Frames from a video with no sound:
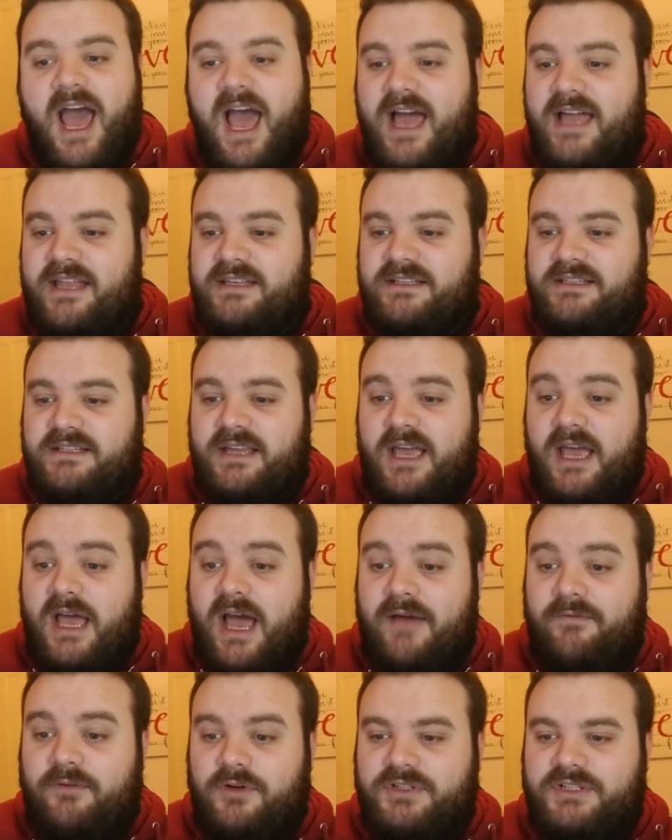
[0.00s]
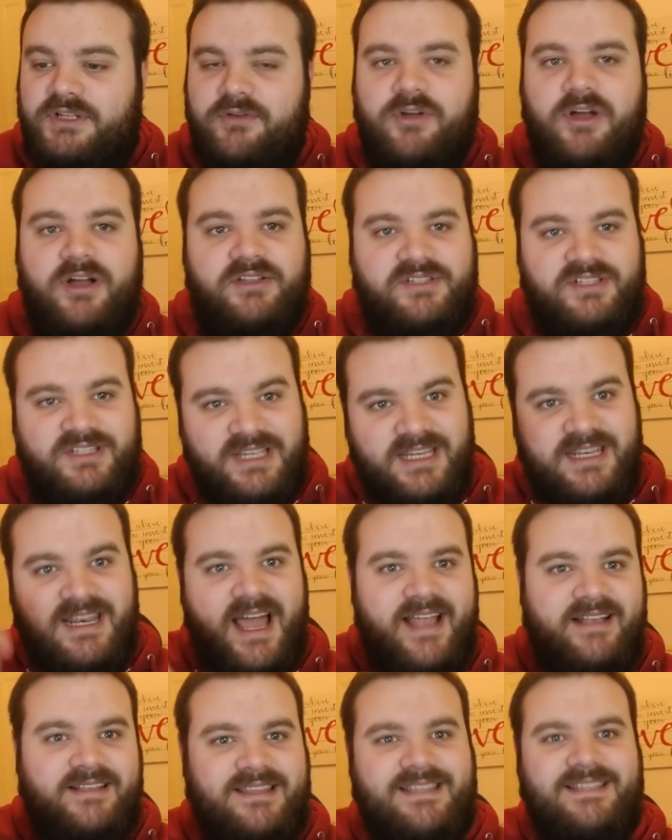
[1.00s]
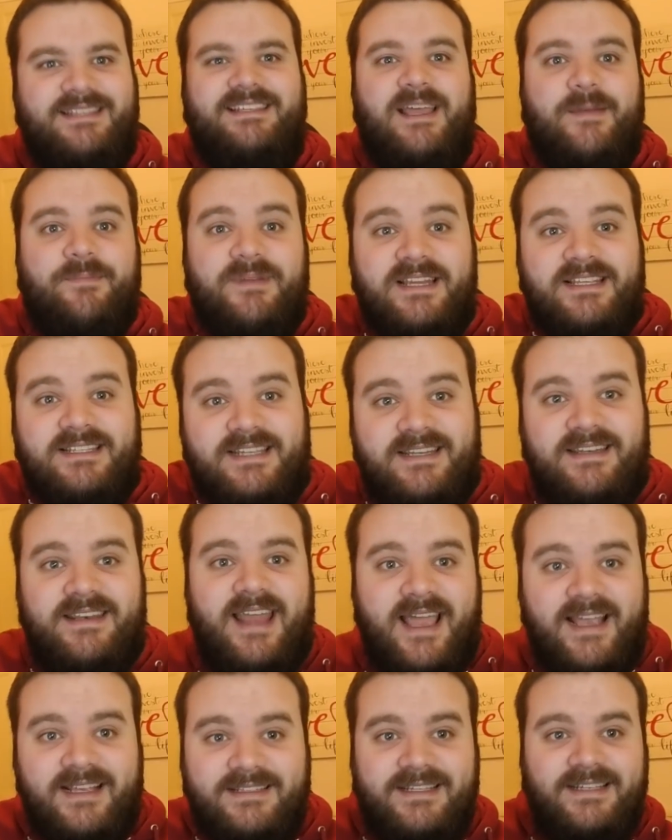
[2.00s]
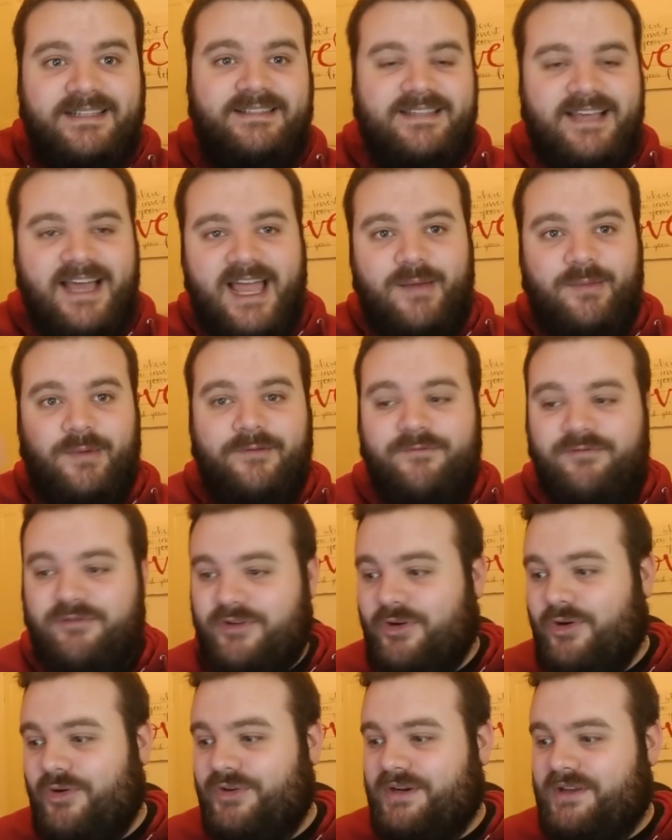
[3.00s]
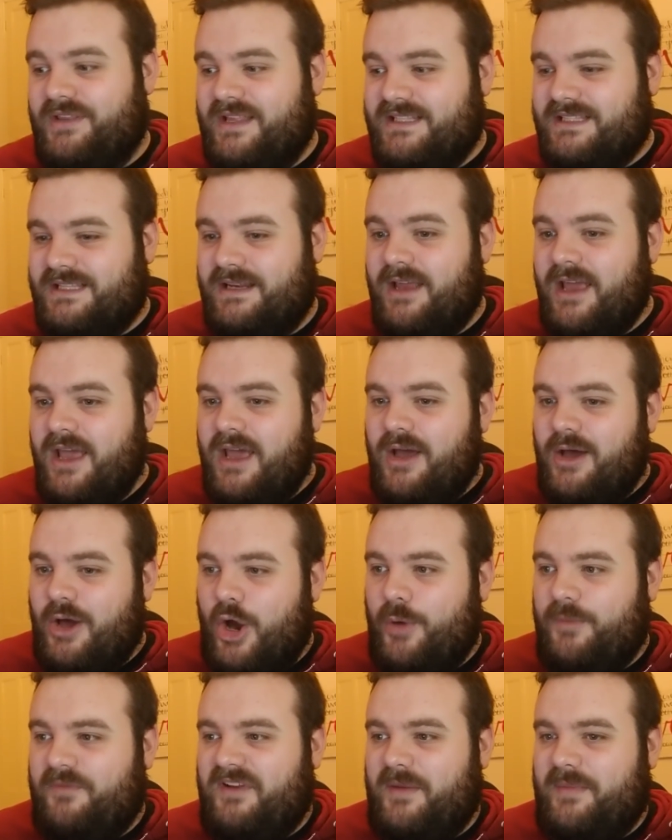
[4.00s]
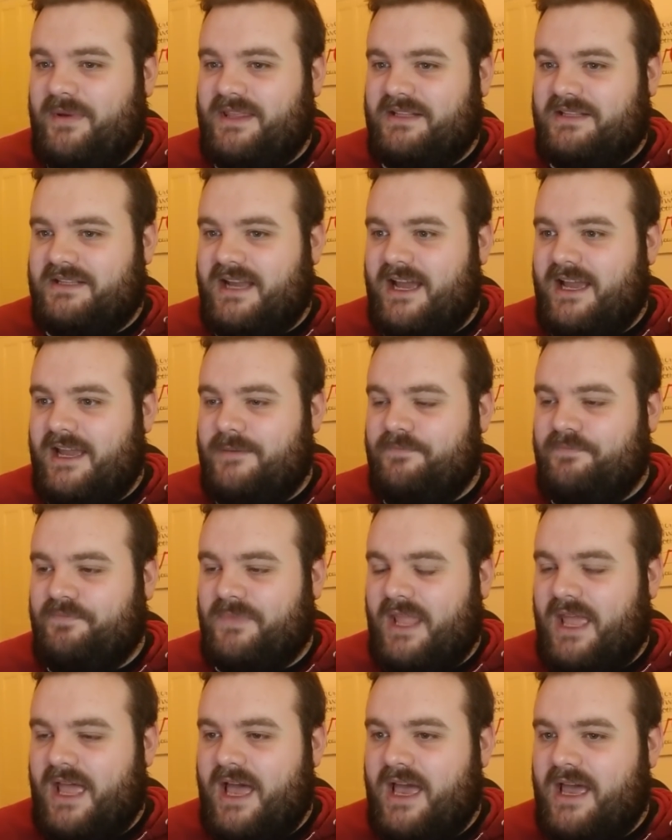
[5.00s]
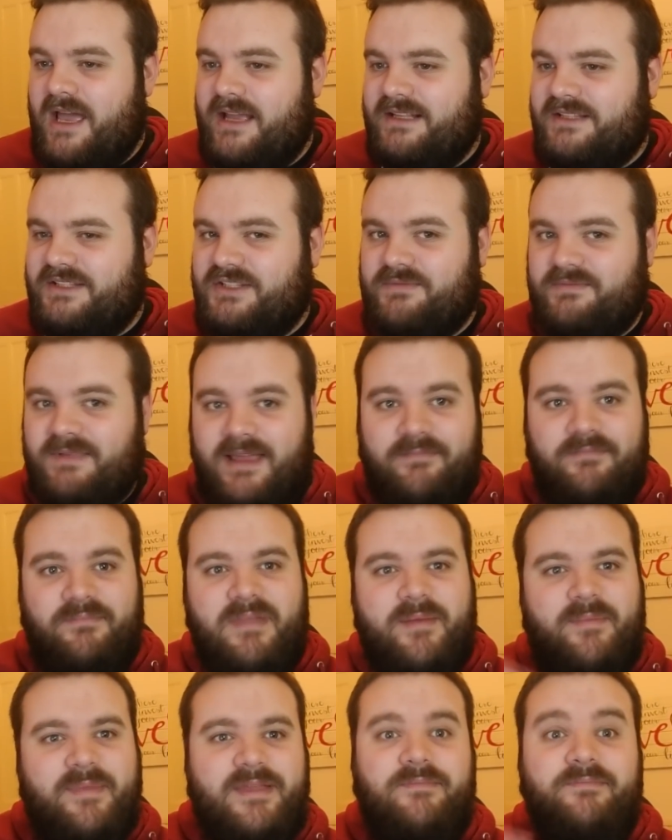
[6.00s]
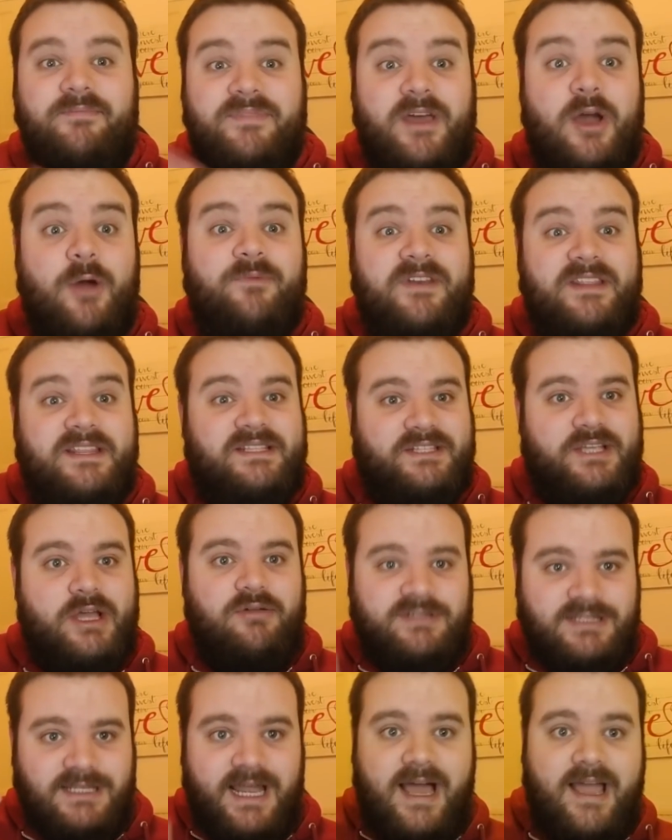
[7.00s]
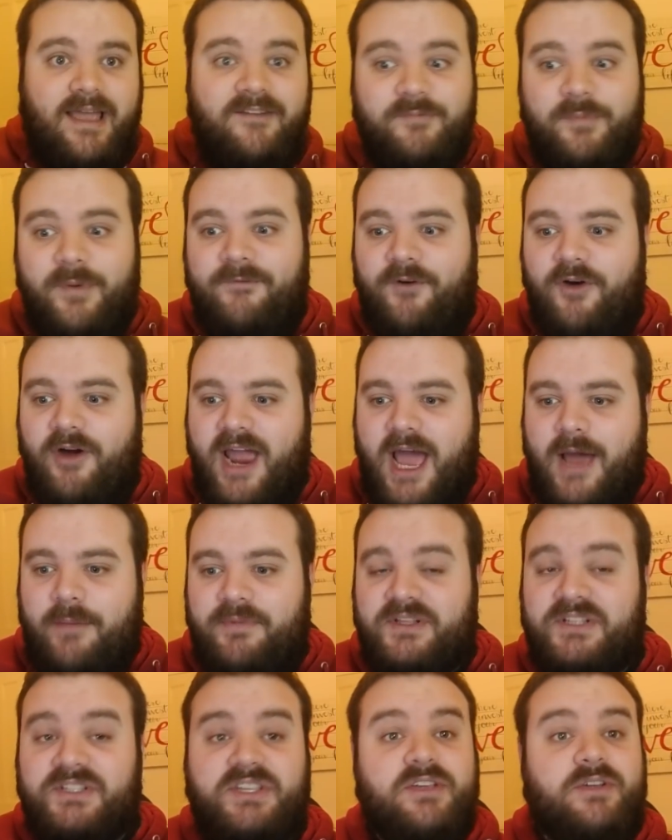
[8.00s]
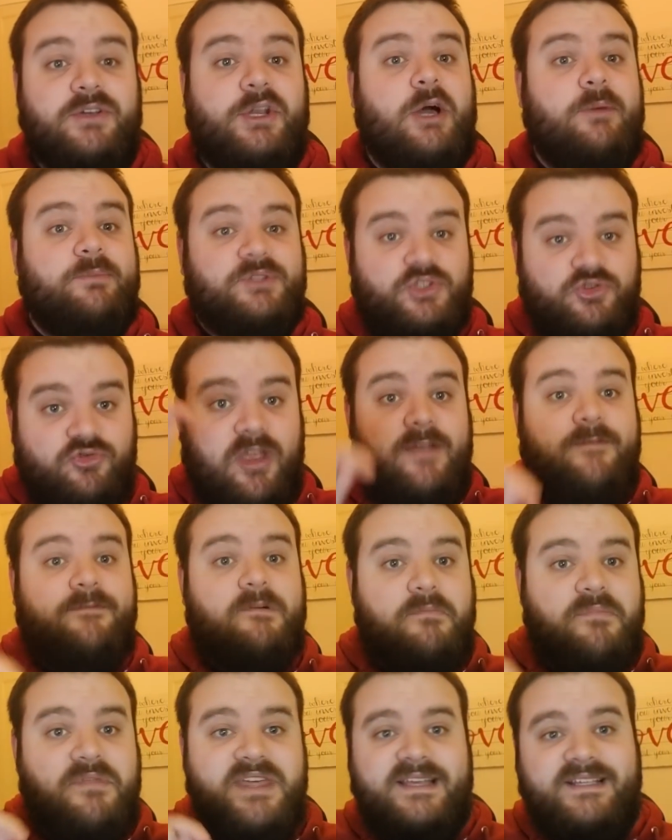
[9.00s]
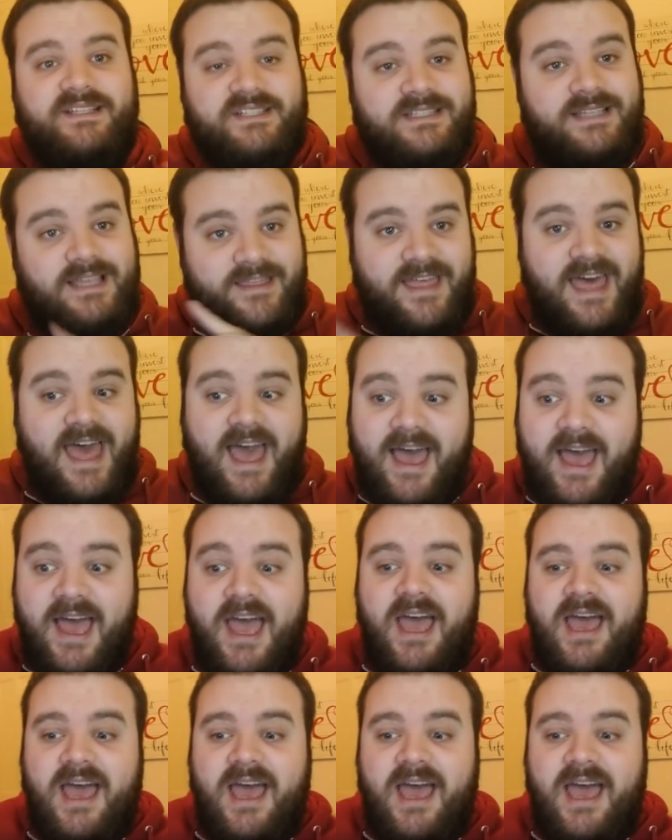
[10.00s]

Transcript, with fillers: And uh, I've also got tonight. This is happening tonight at time of recording this, and hopefully by the time uh, it's like maybe hopefully this goes live before it happens, so you can hop straight from this to there.